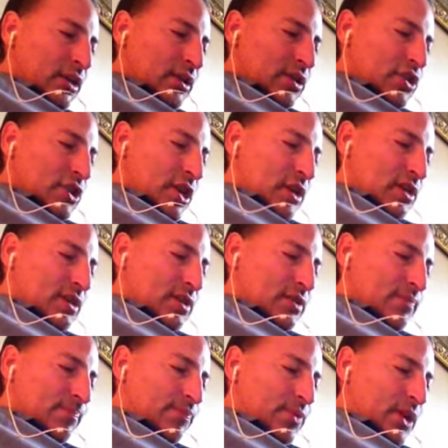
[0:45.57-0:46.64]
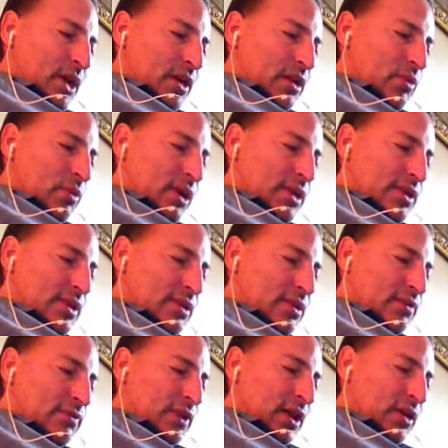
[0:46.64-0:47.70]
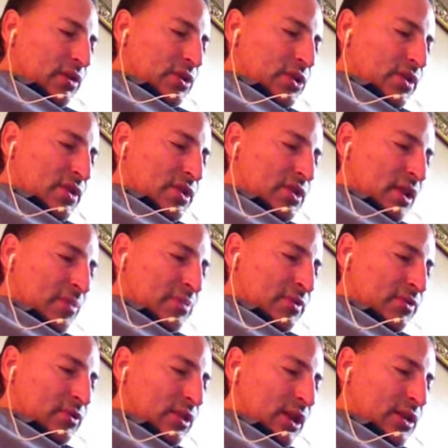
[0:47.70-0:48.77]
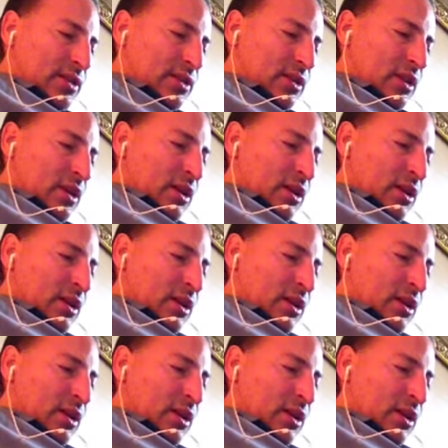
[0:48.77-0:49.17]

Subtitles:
to shed tiny white-scented flowers on the steps of Christ,